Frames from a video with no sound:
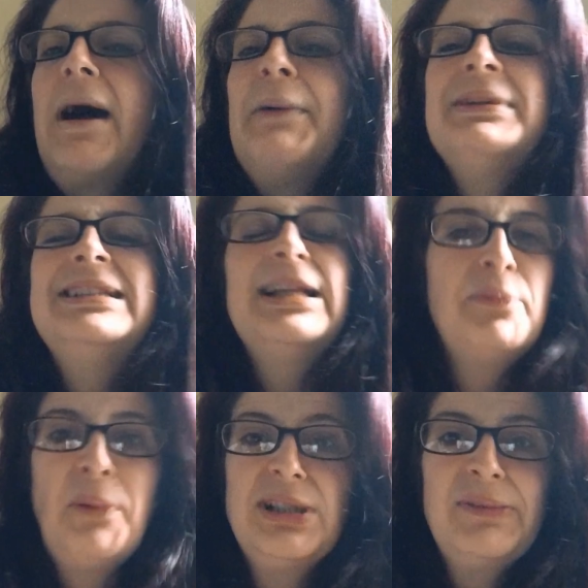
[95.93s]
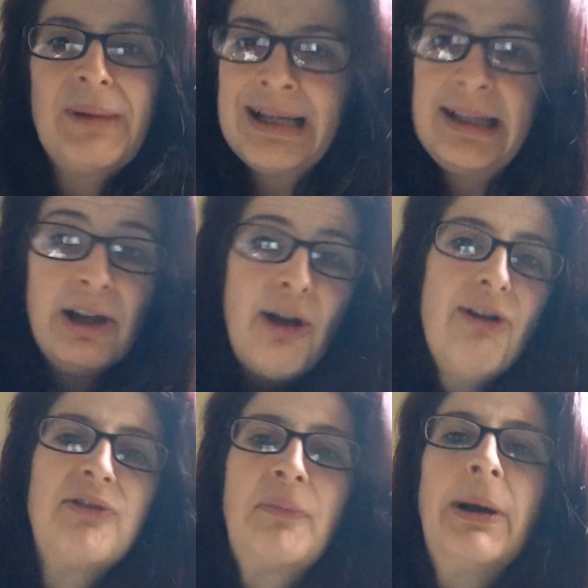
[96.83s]
I want to say the body blade that I
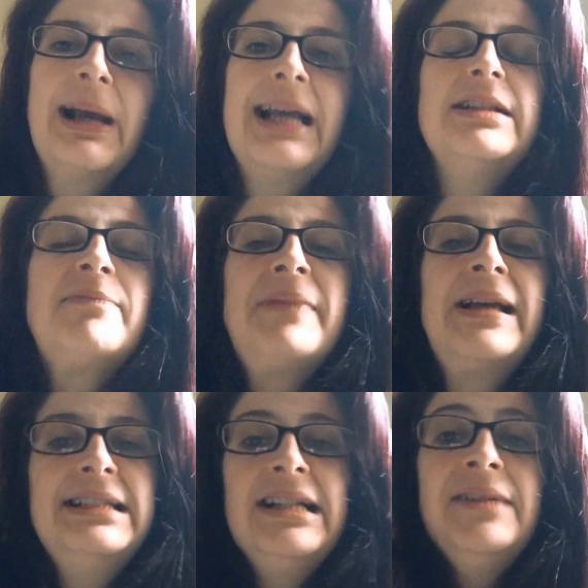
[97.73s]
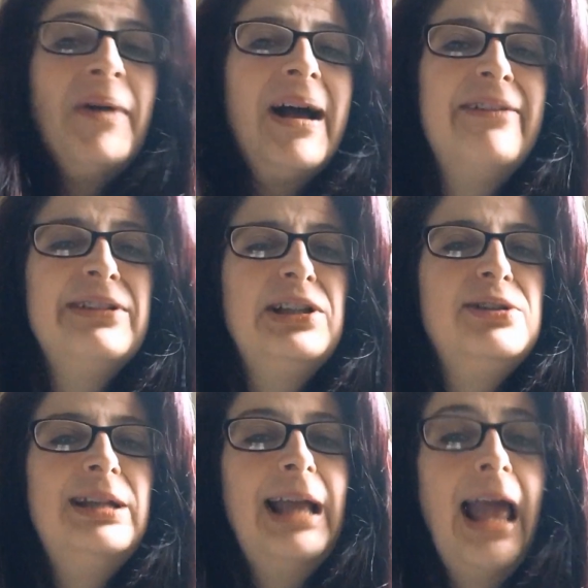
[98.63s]
got from work is amazing, but I haven't
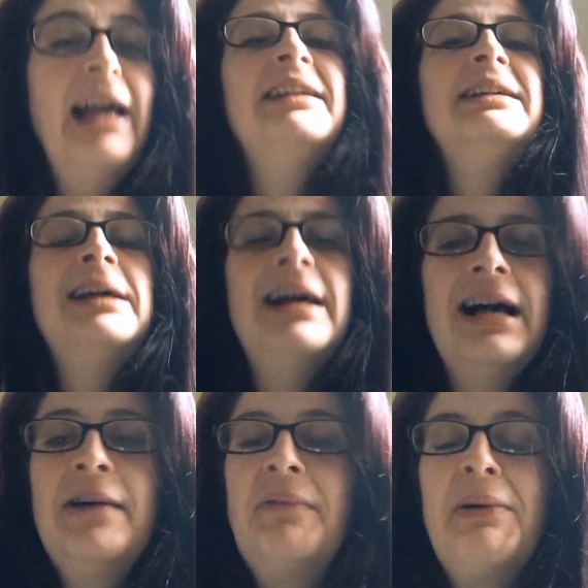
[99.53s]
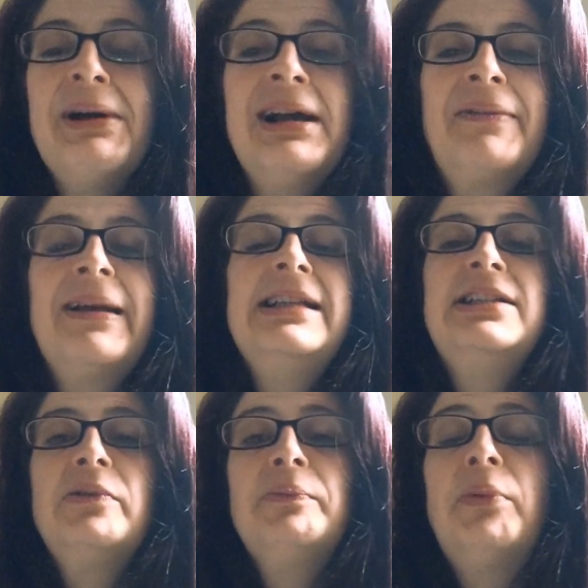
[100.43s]
used it yet. Uh, my
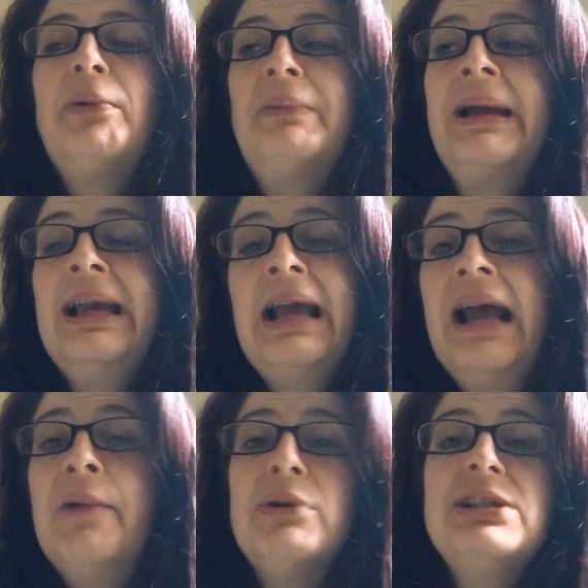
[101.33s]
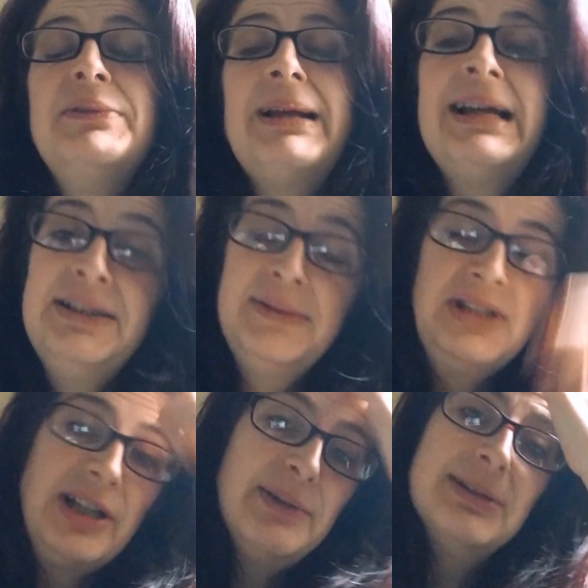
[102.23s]
workmates bought me a body blade,
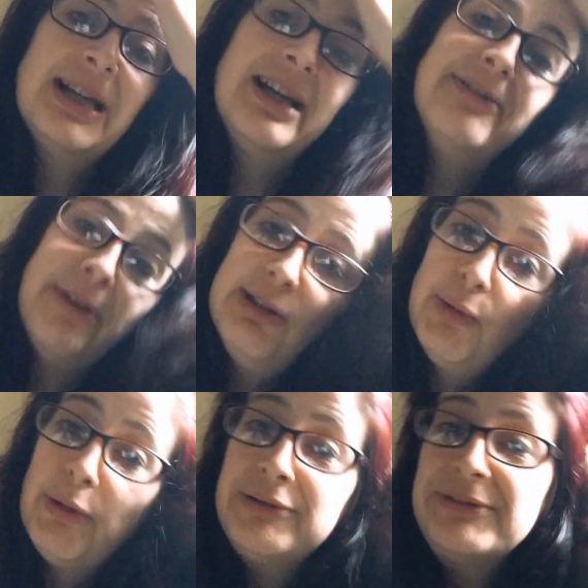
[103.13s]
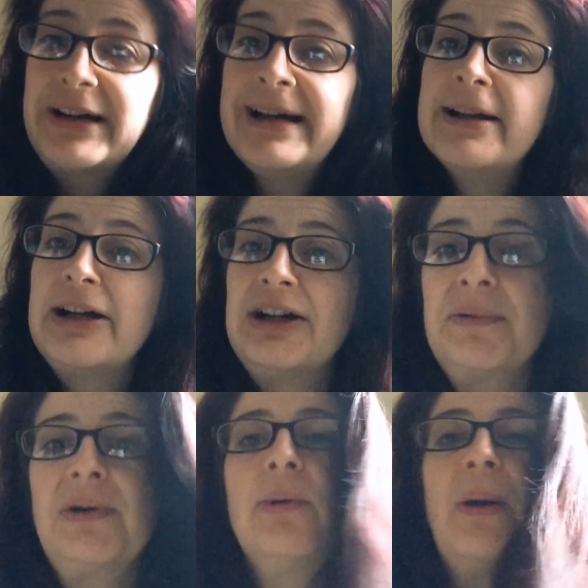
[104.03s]
which I will take a photo of and I
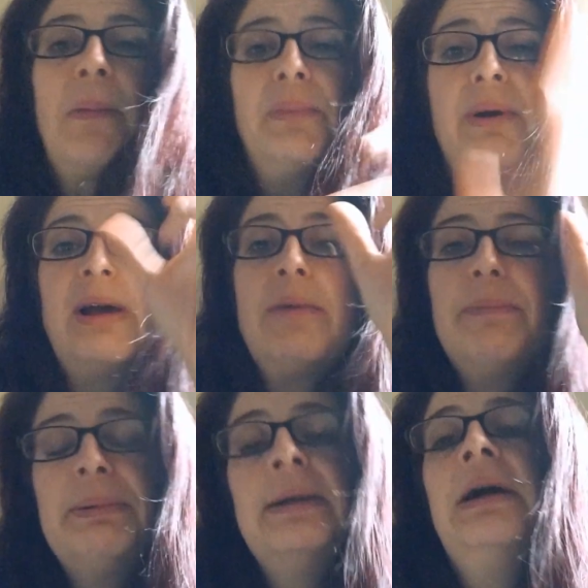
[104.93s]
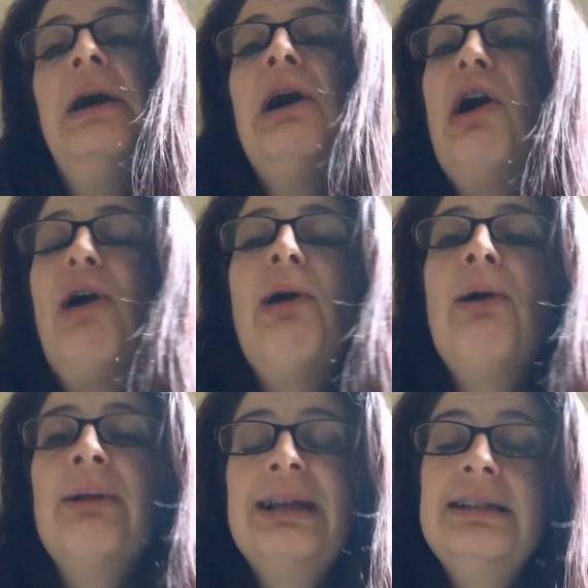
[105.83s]
will put up
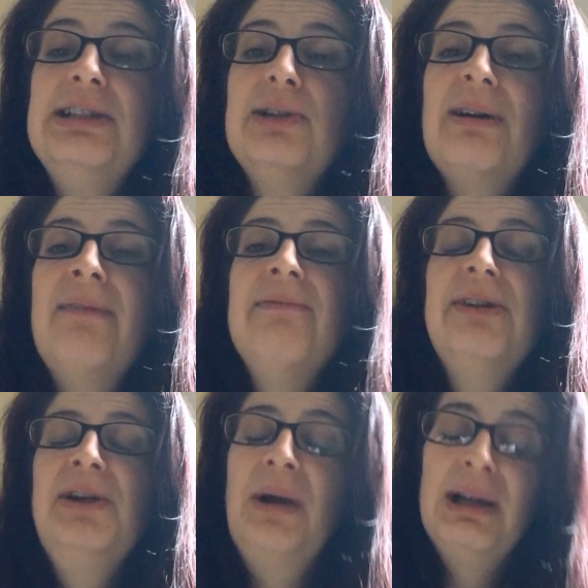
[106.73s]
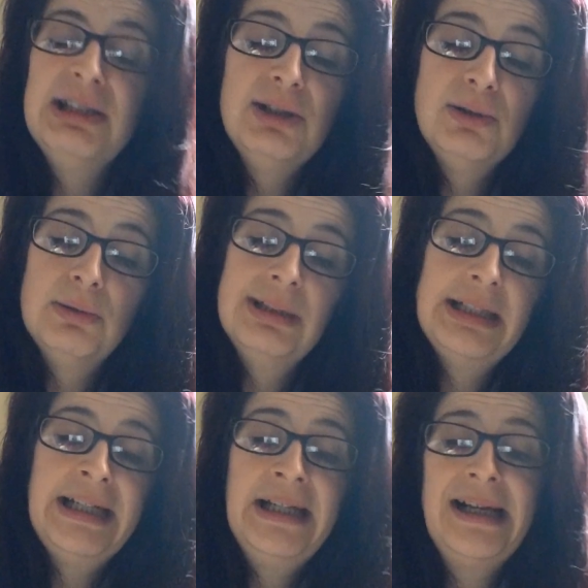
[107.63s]
on Instagram for you guys to all
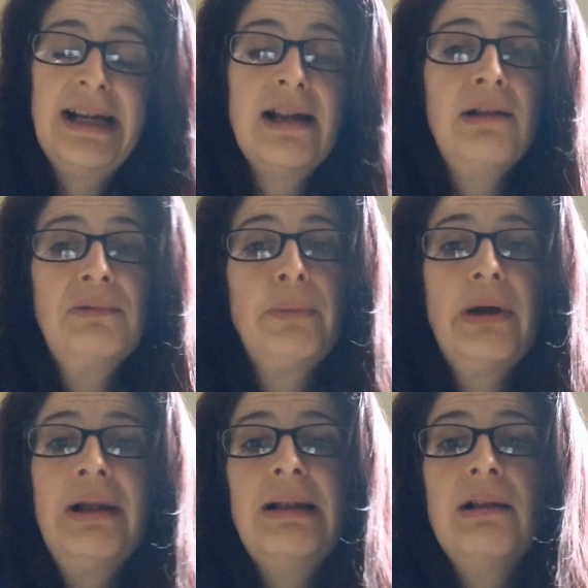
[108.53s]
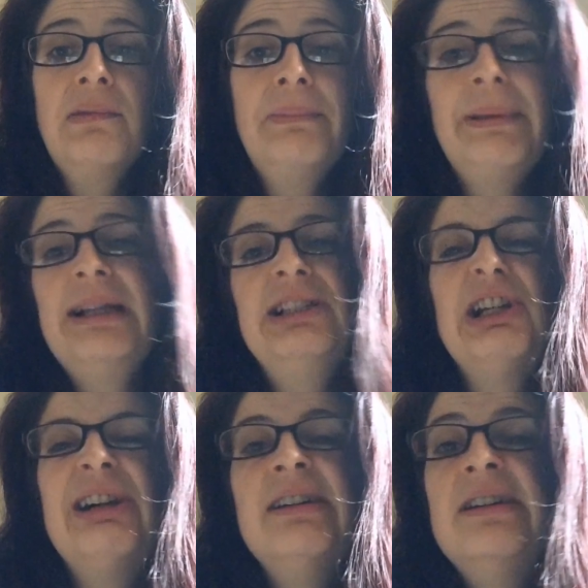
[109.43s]
see. And I'll put a little
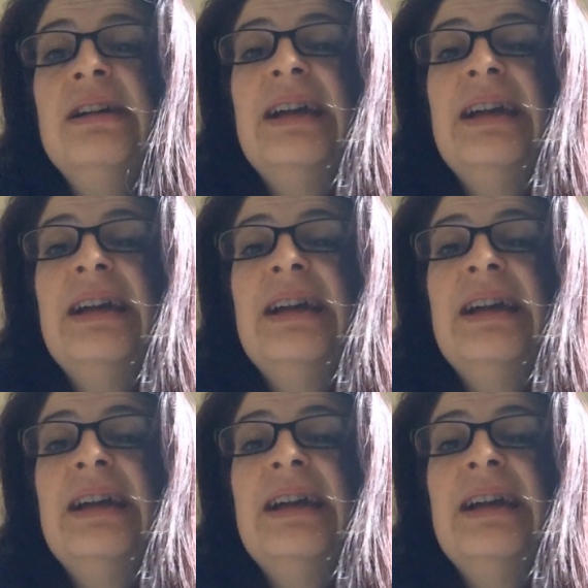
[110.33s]
picture